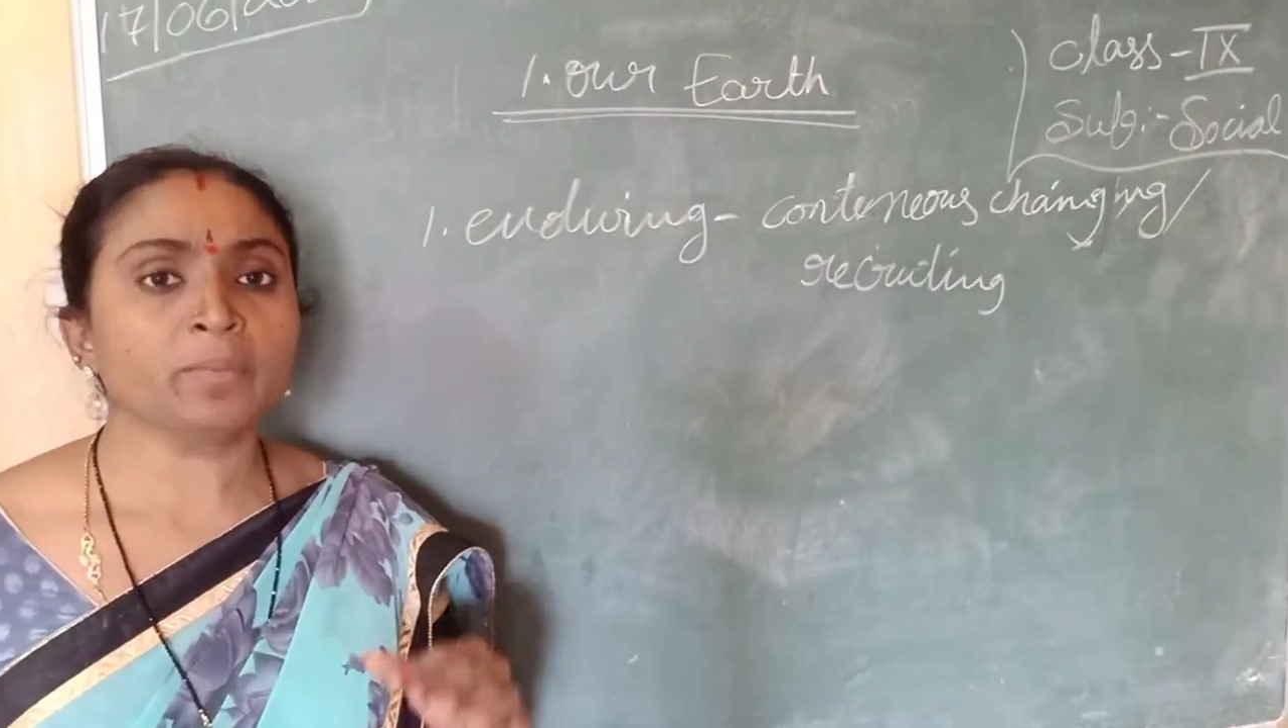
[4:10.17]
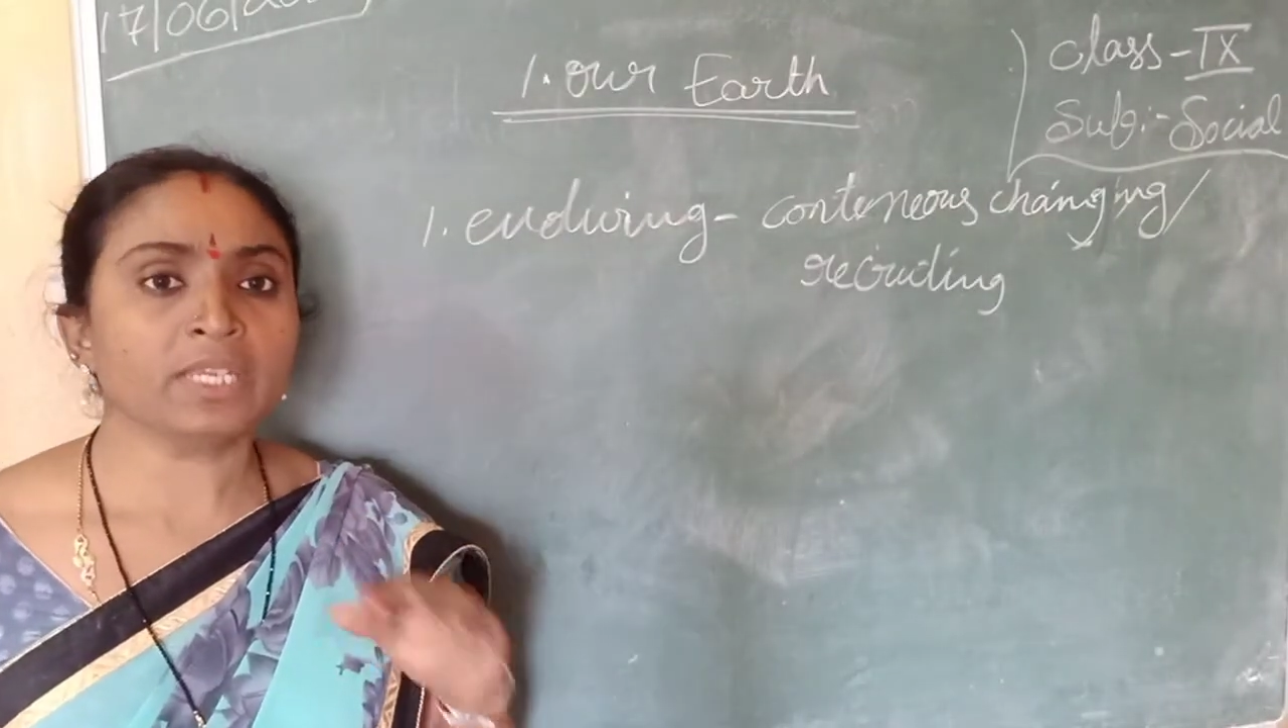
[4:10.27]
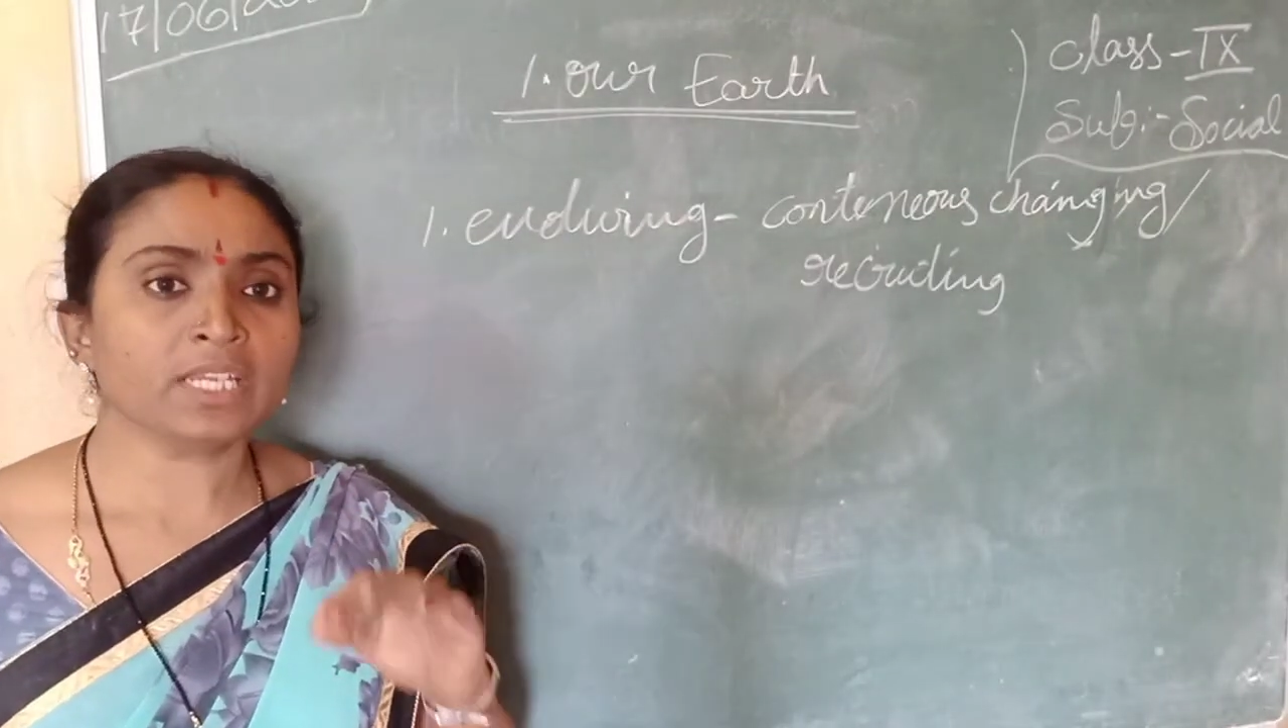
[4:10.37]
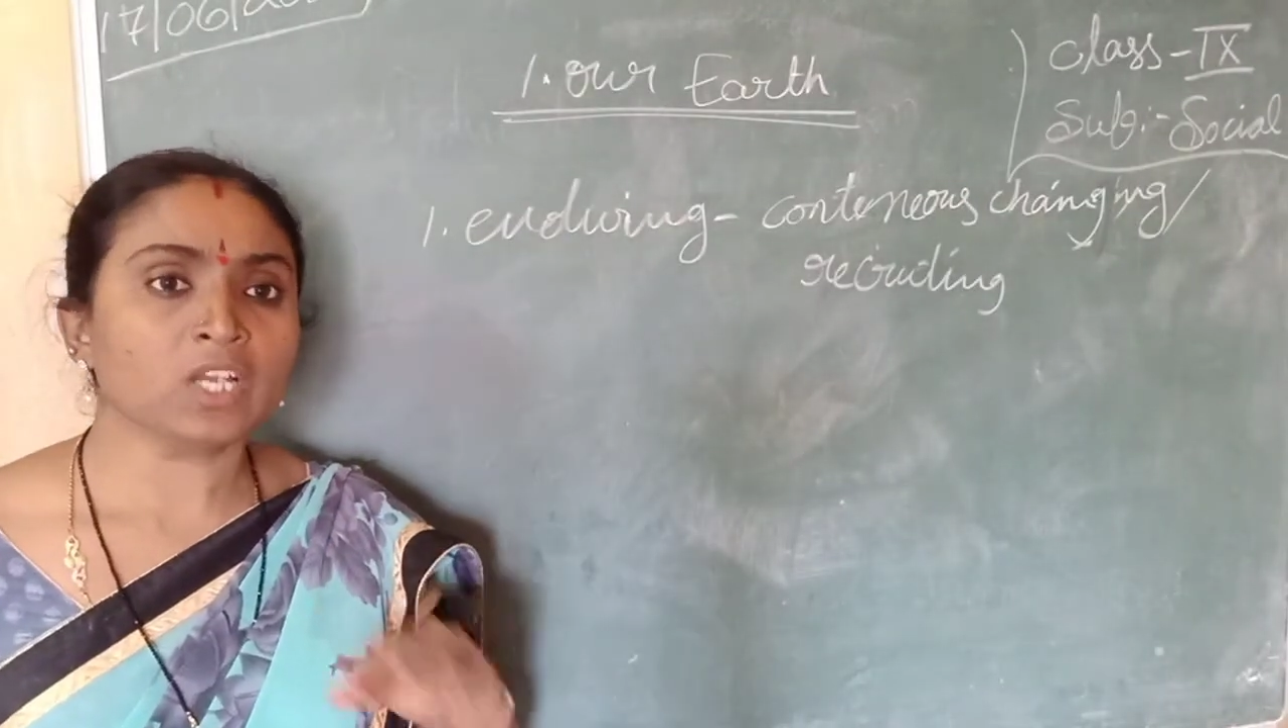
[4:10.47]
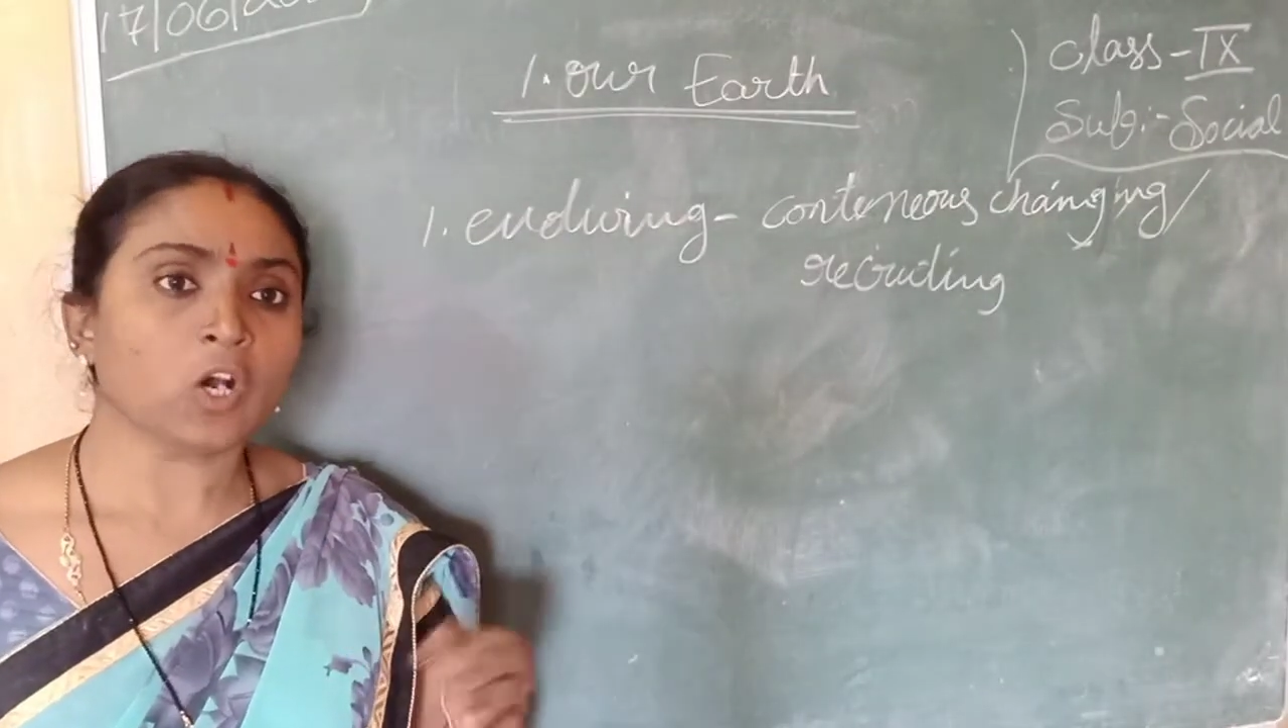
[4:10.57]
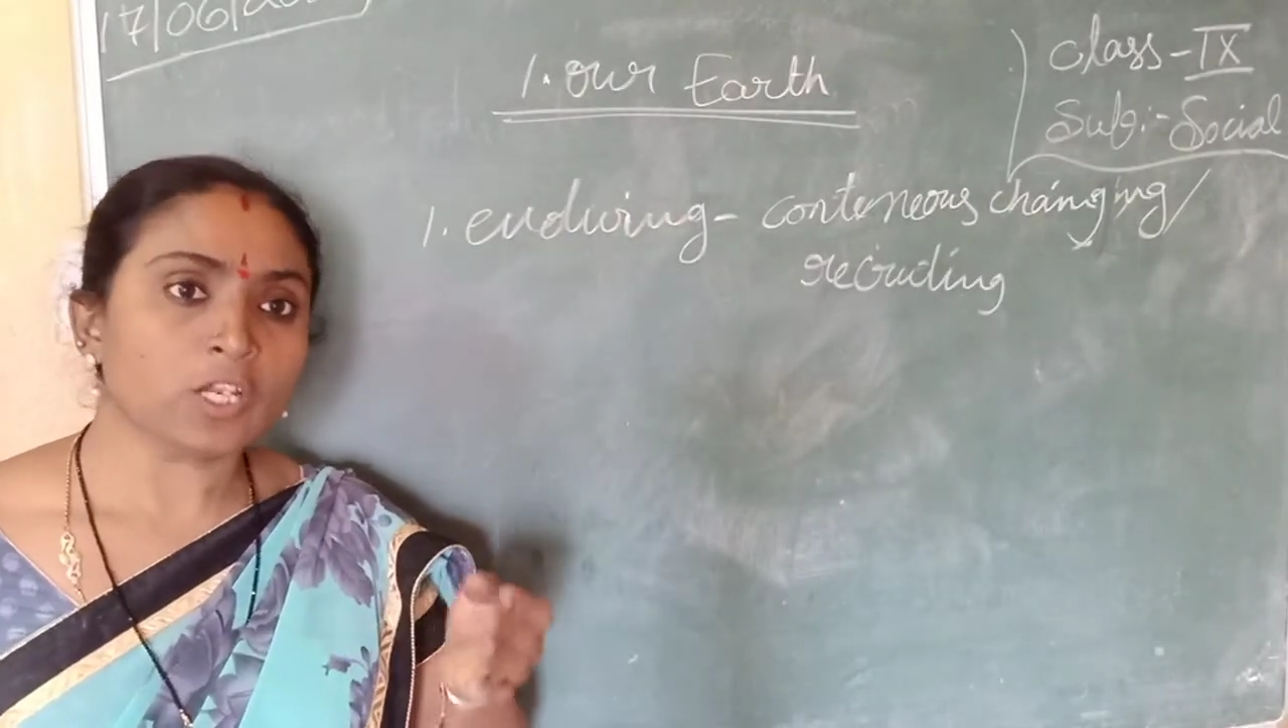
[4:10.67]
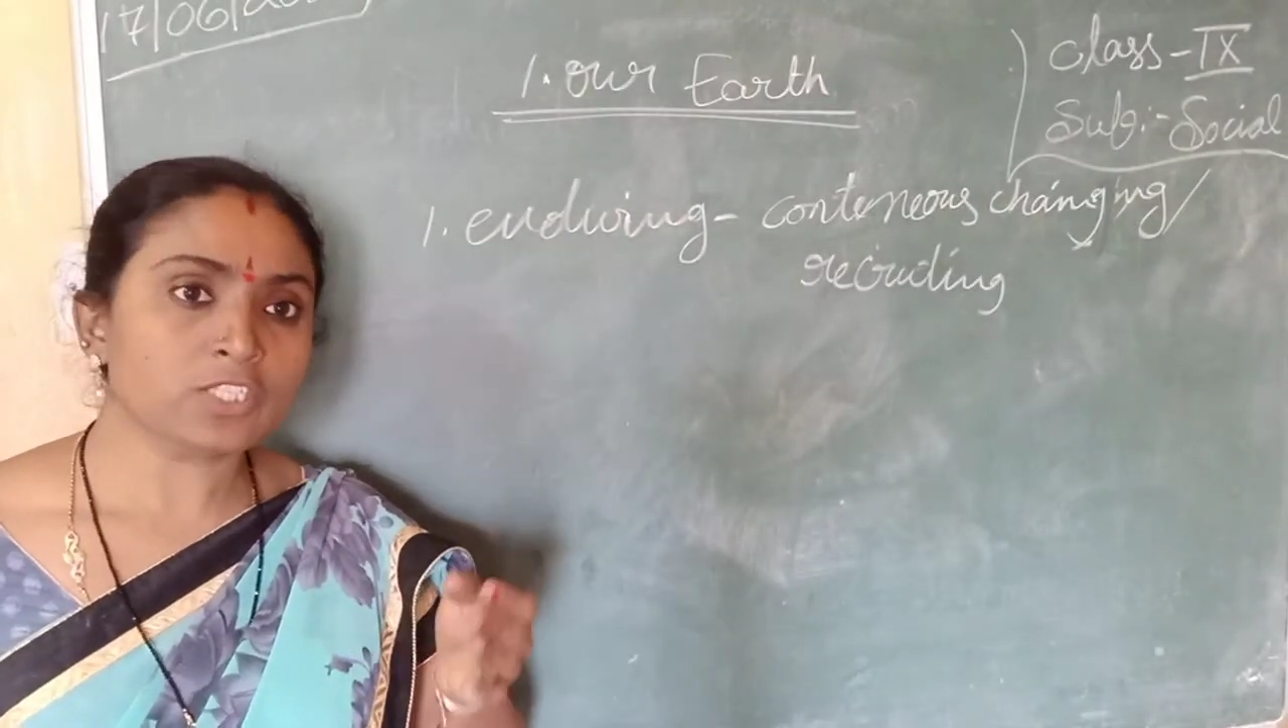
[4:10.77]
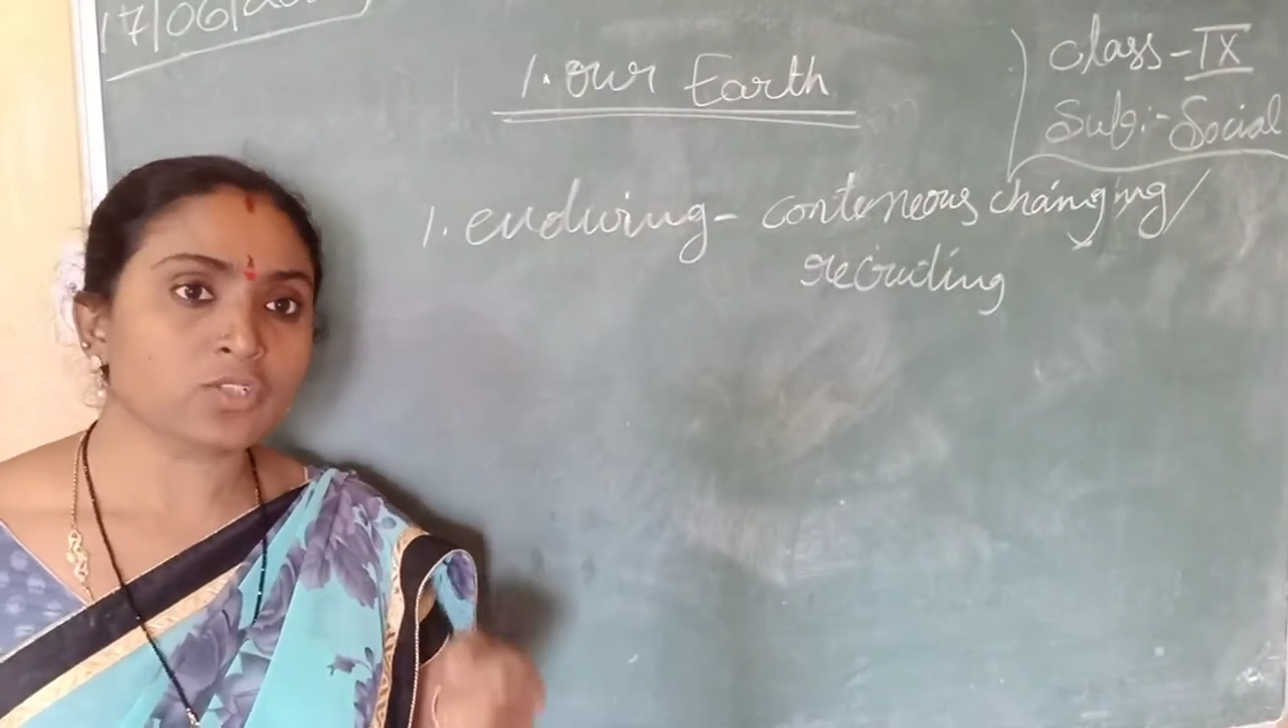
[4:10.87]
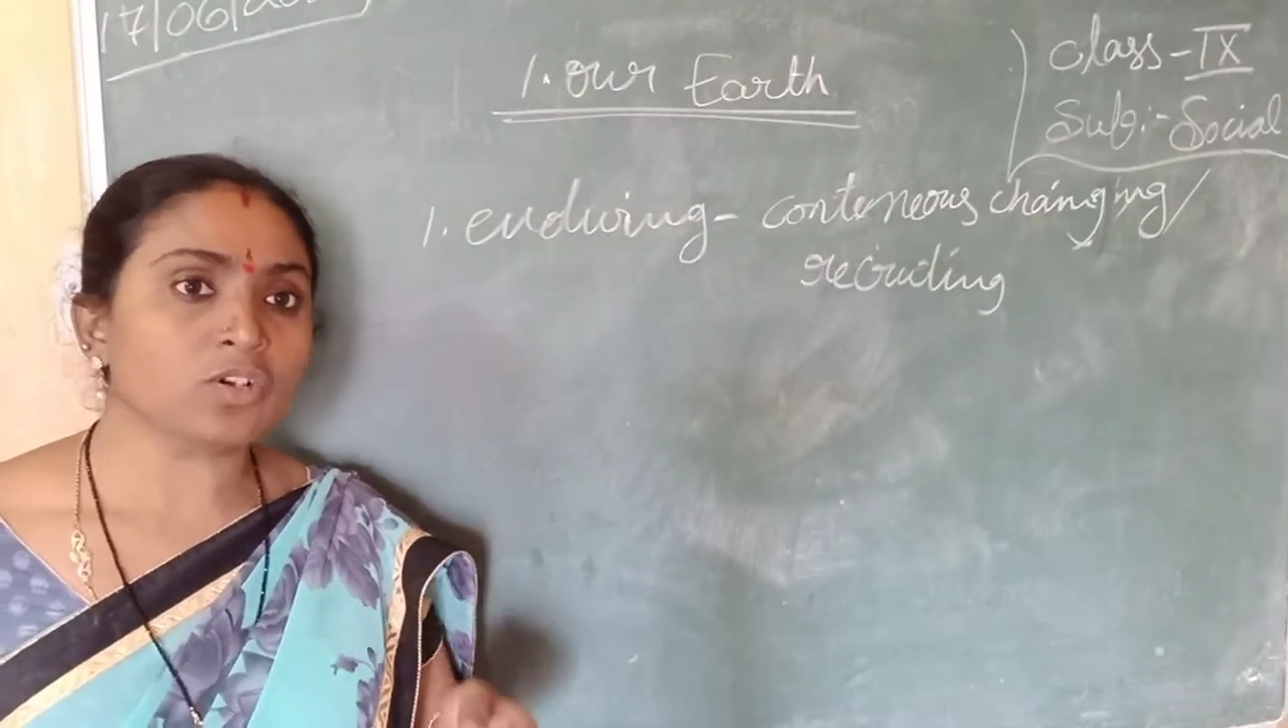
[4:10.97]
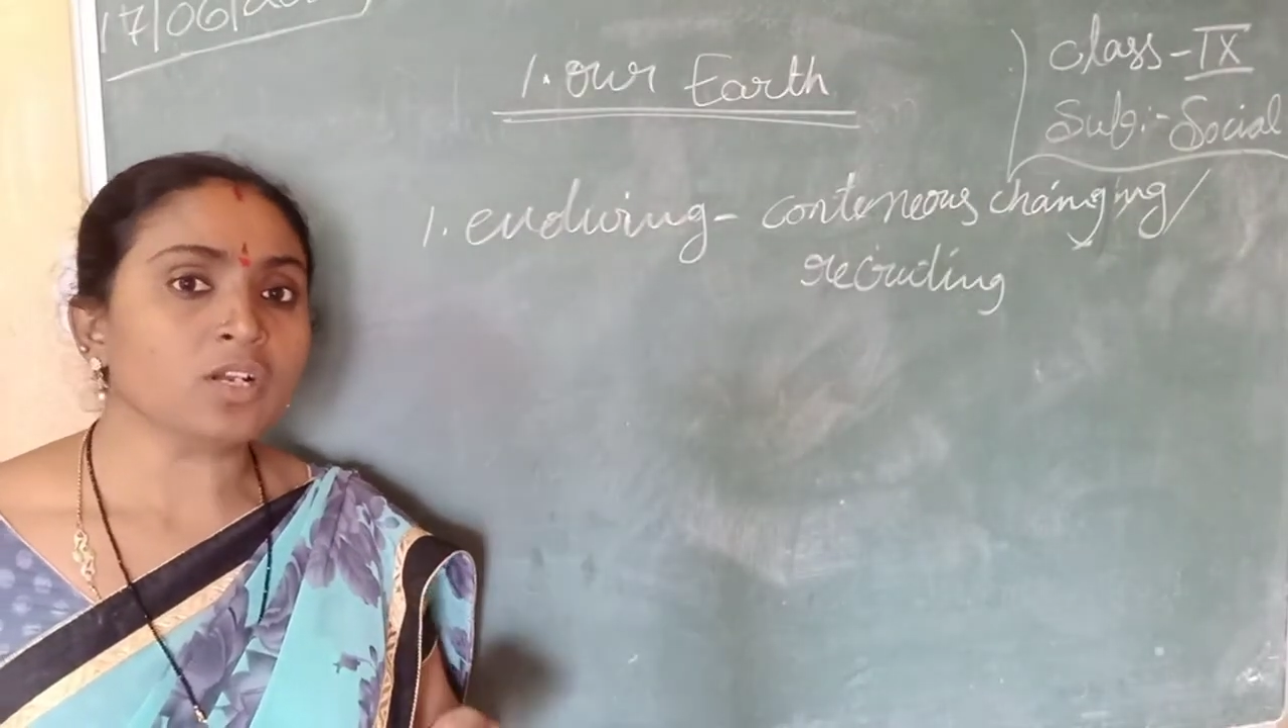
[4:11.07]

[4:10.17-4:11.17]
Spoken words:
being also